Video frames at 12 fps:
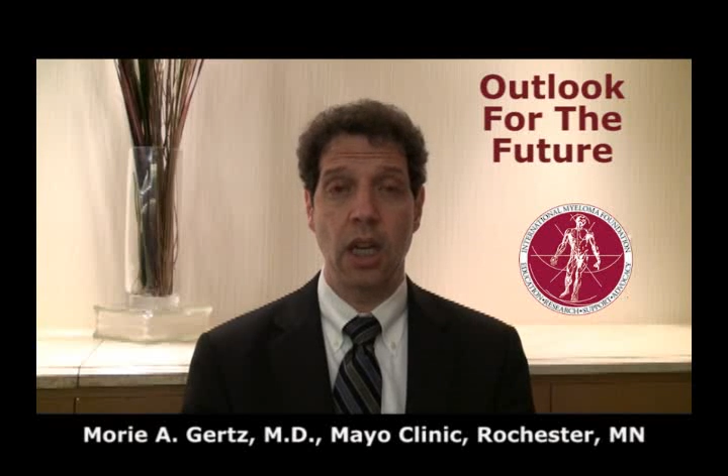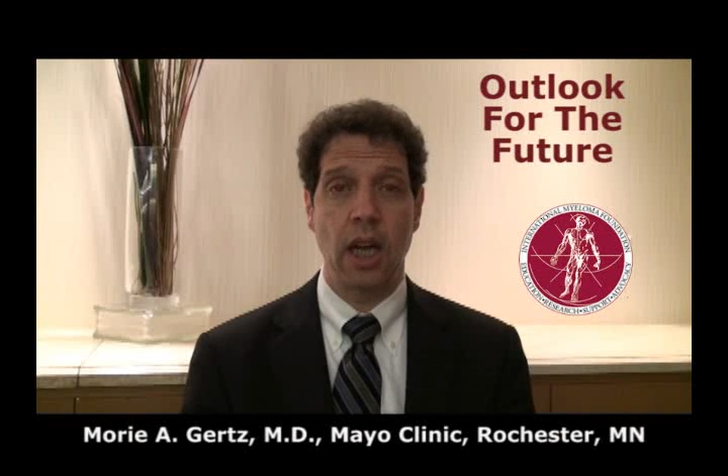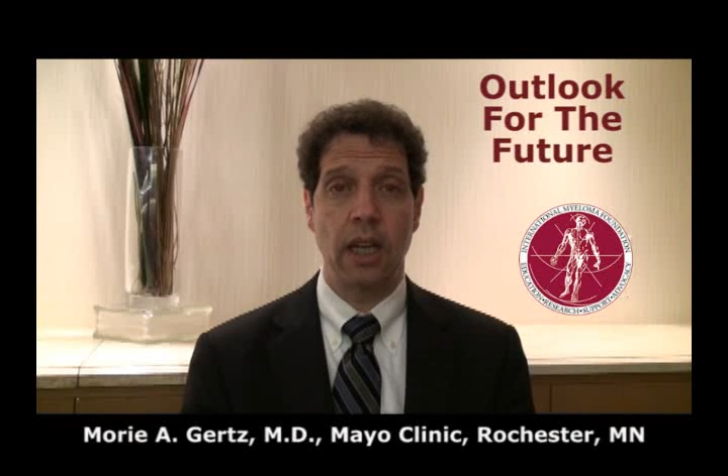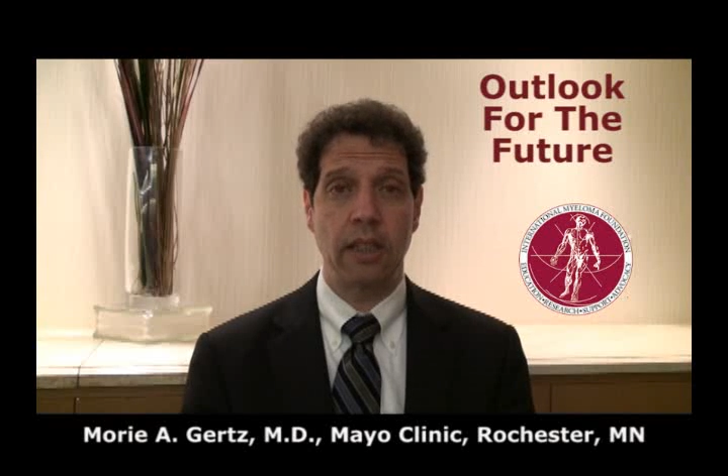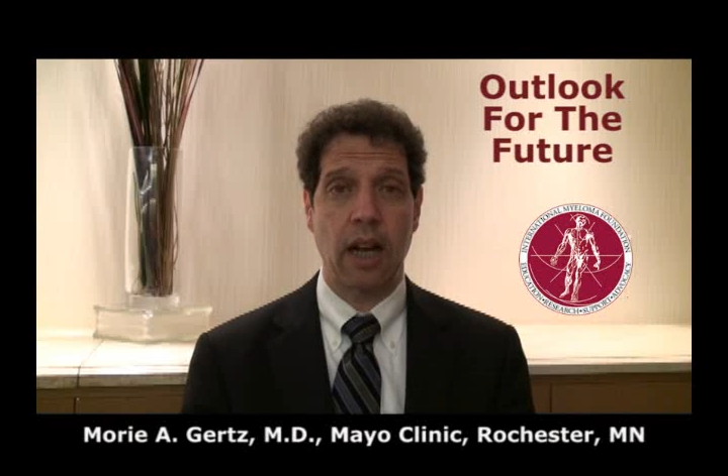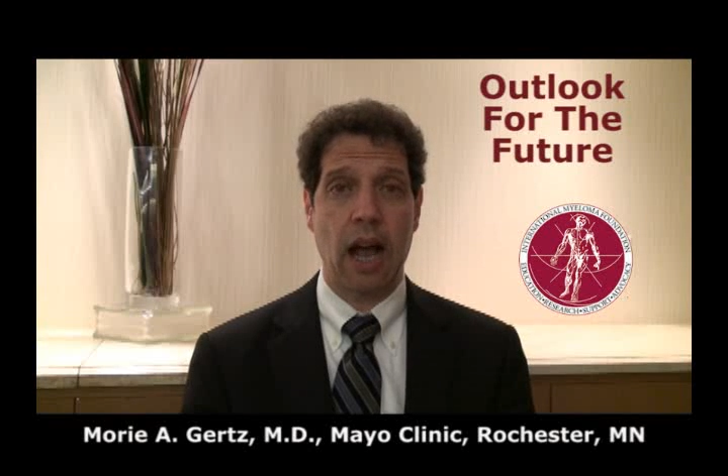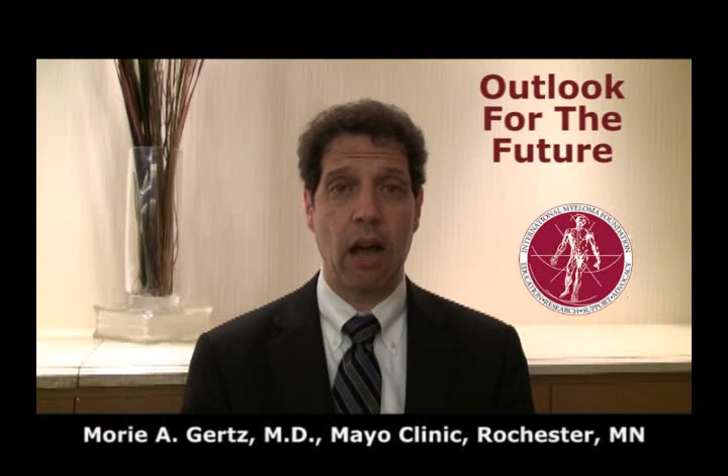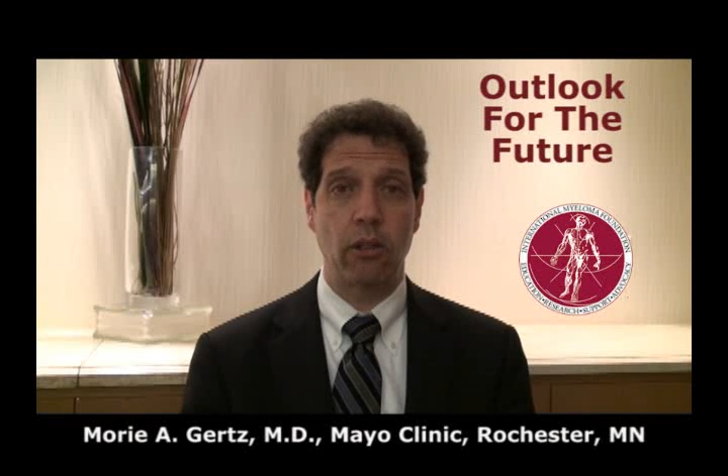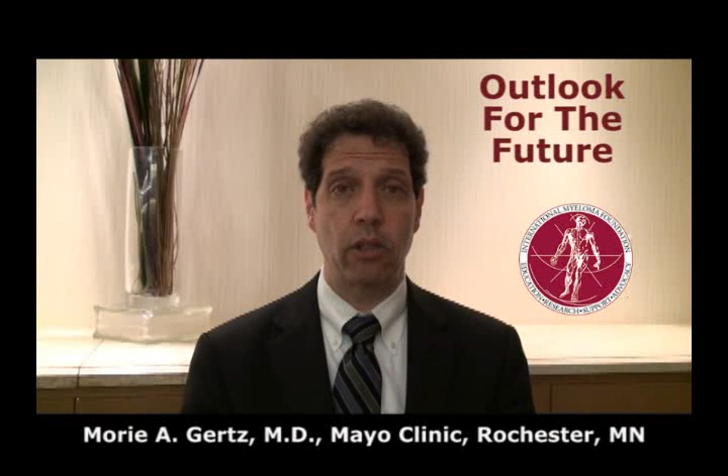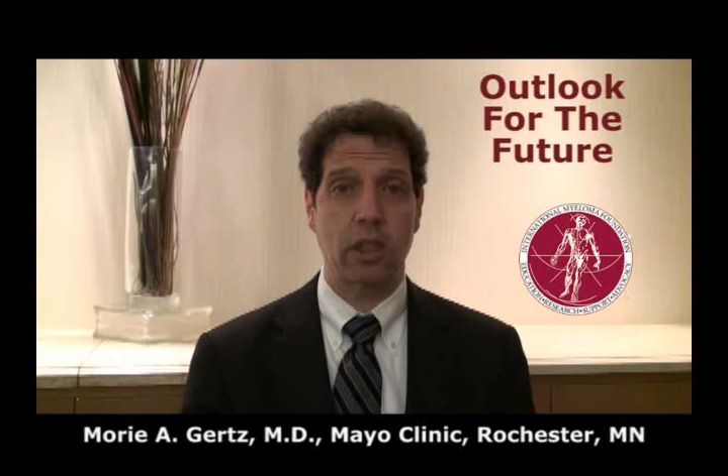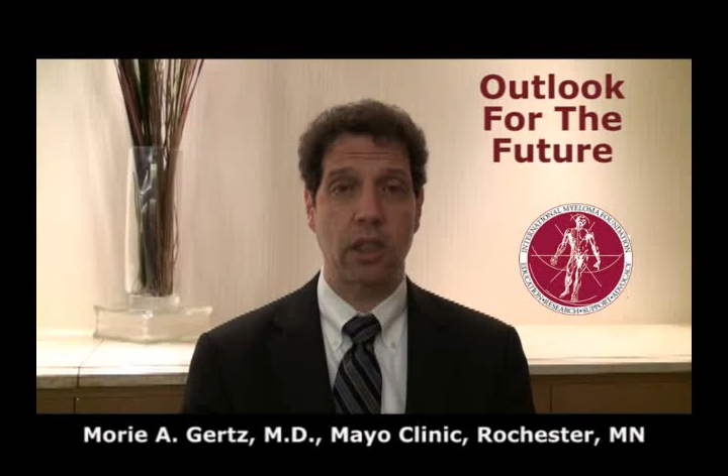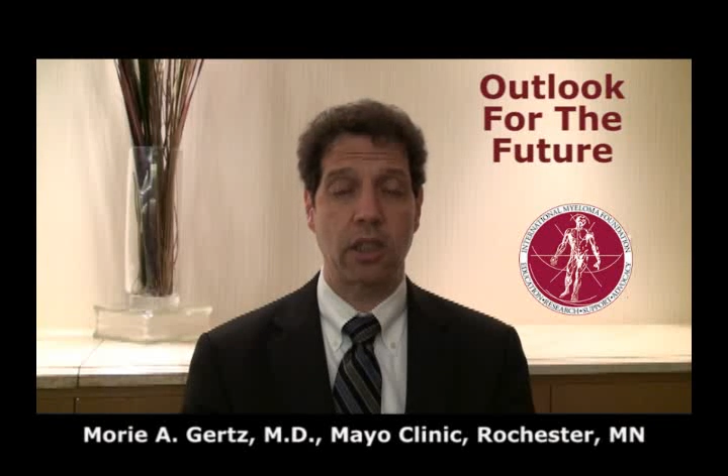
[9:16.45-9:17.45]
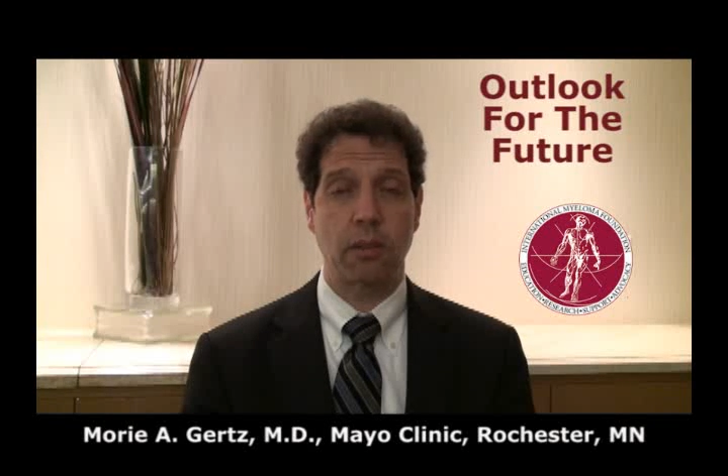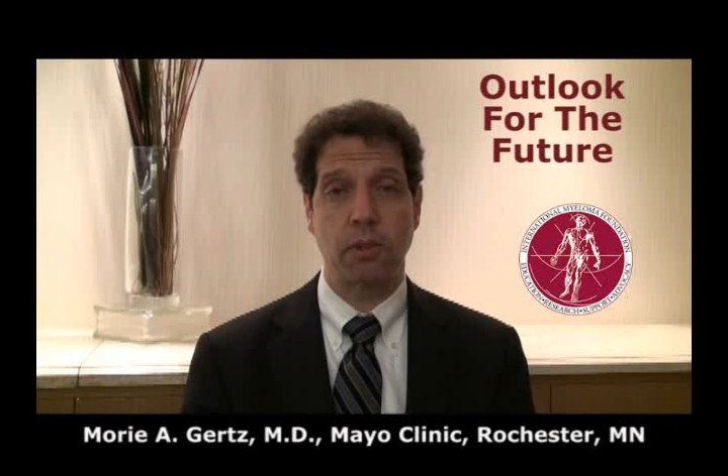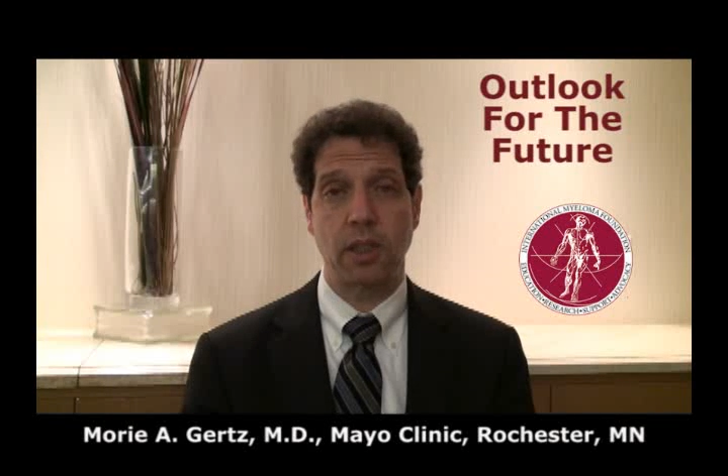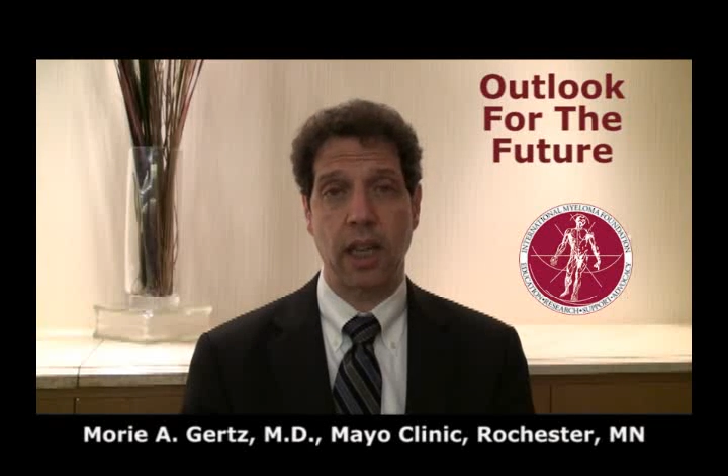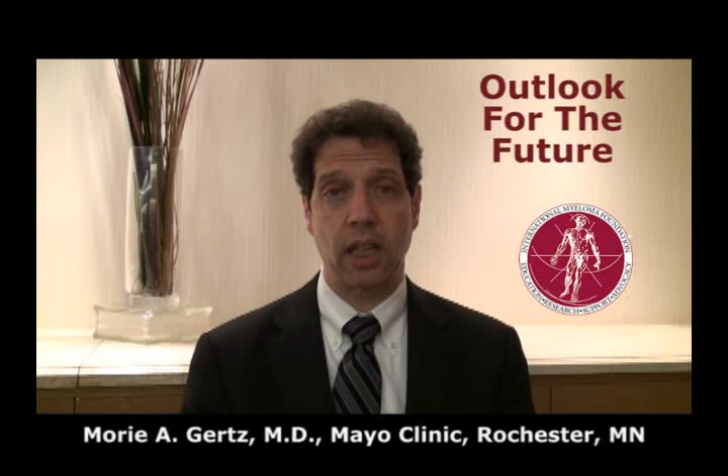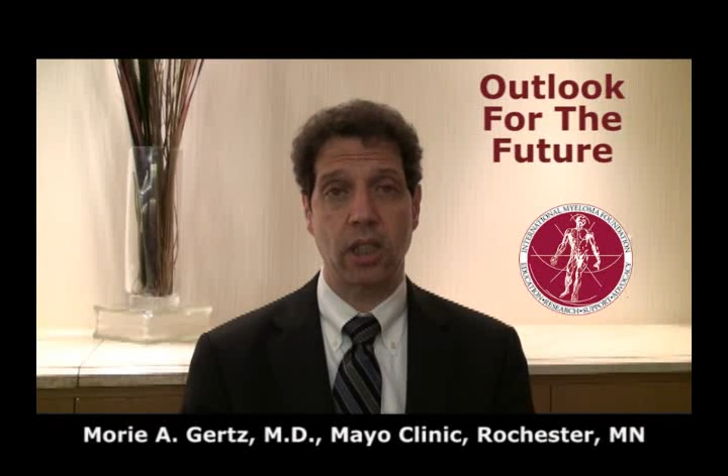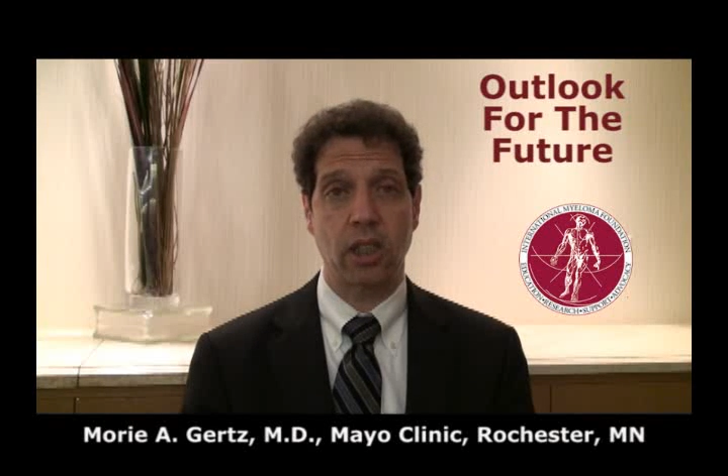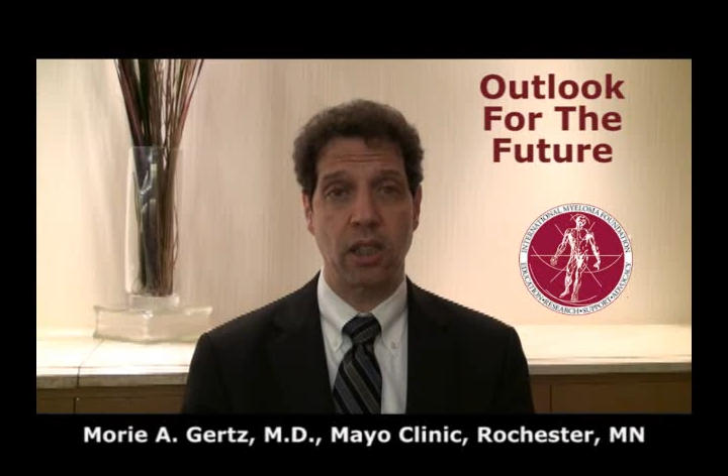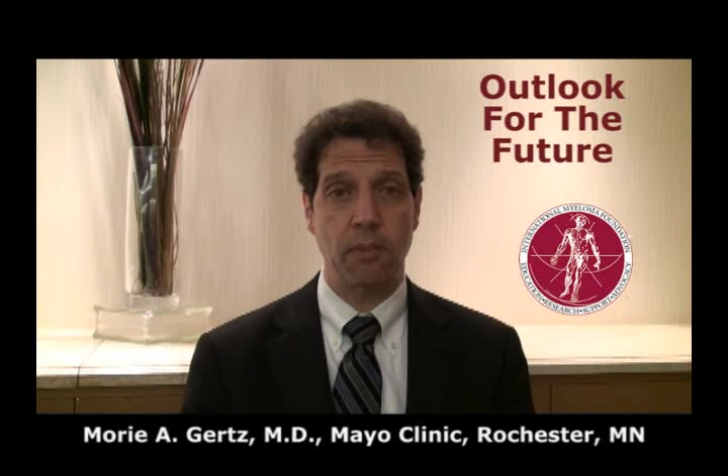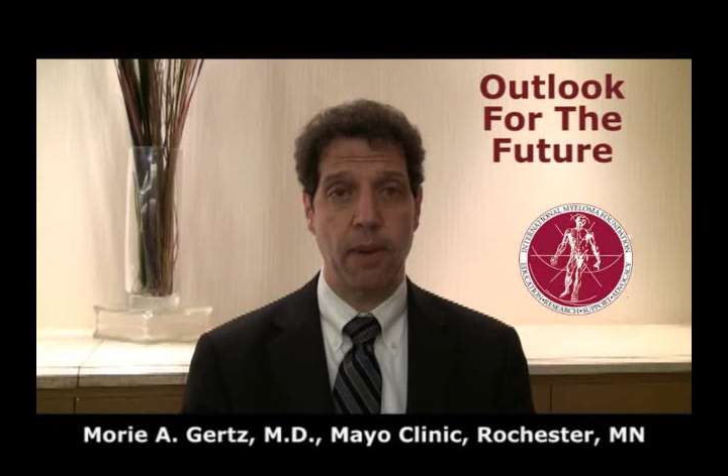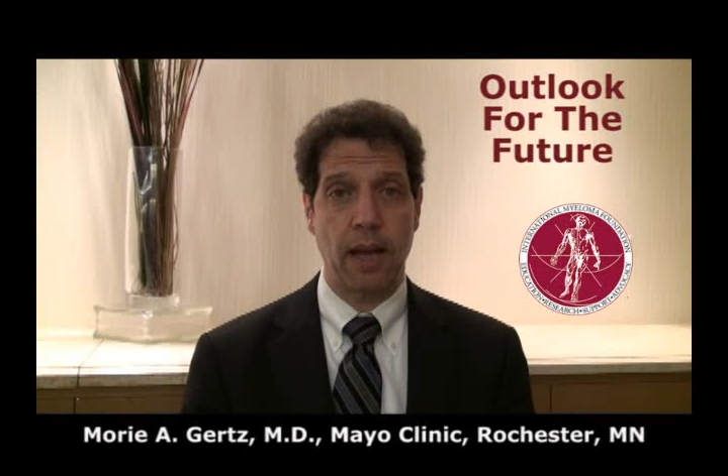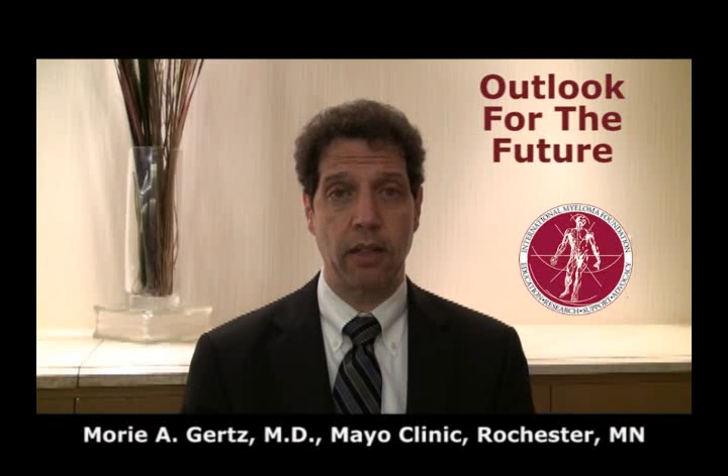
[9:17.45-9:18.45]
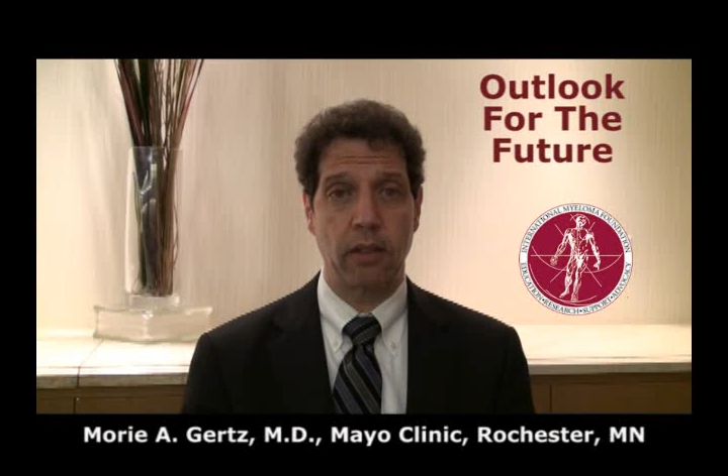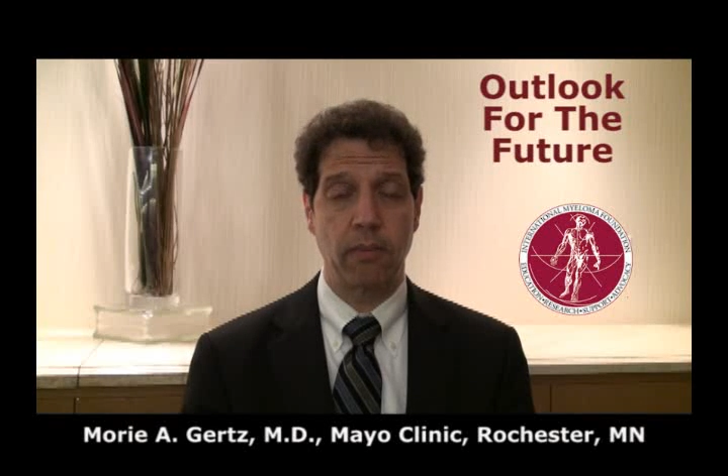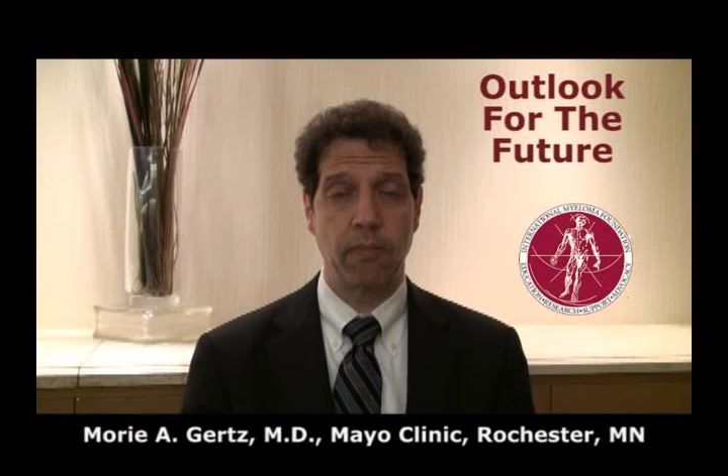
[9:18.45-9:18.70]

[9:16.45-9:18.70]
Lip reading: and their outlook is substantially better.